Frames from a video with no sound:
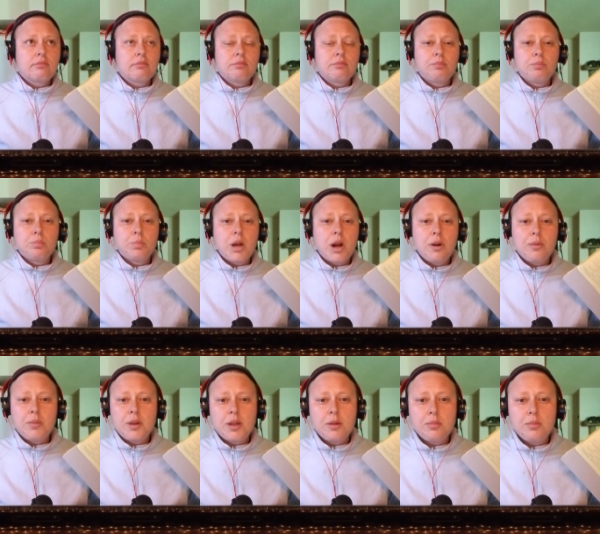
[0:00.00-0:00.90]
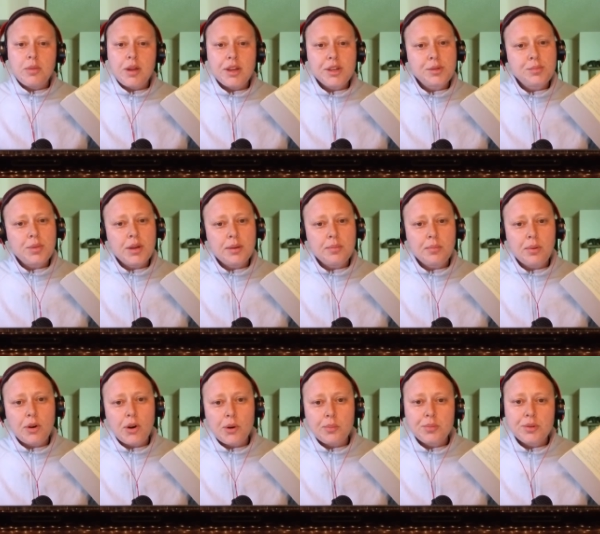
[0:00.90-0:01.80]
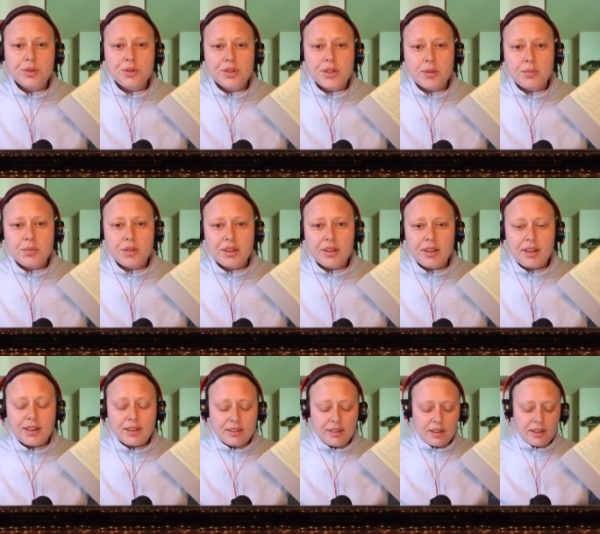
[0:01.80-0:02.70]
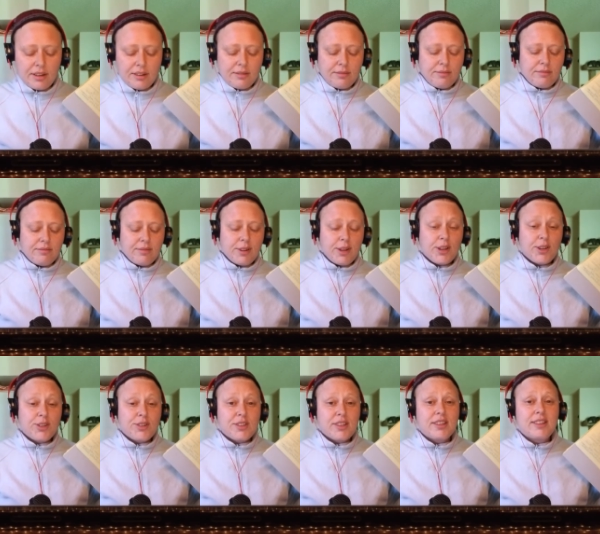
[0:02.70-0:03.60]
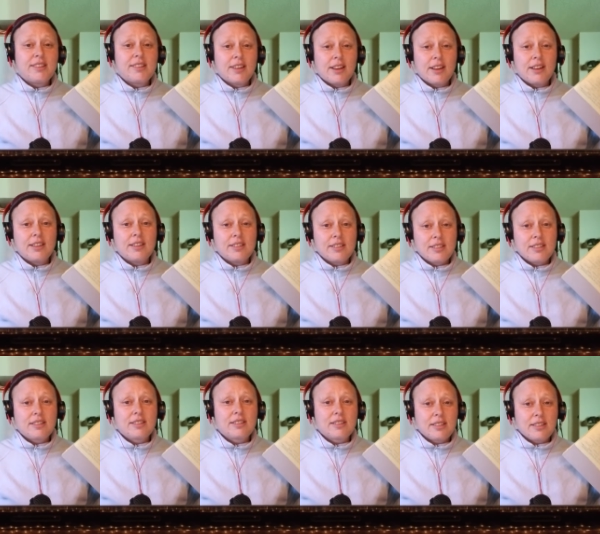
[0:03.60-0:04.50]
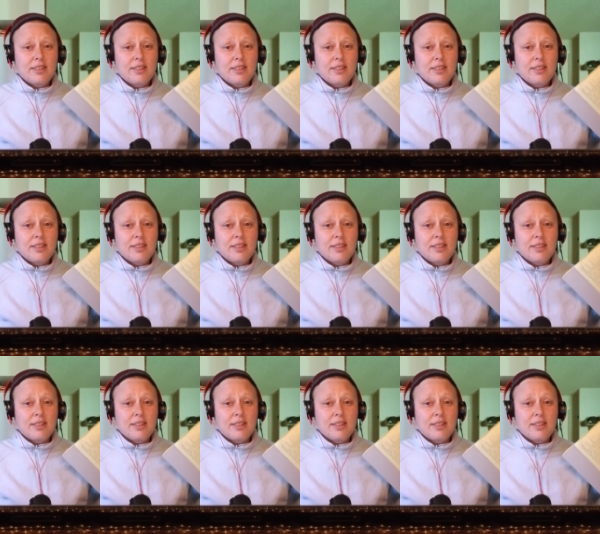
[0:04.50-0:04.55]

Bear Meat Makes Big Burps or something like that. Because it does.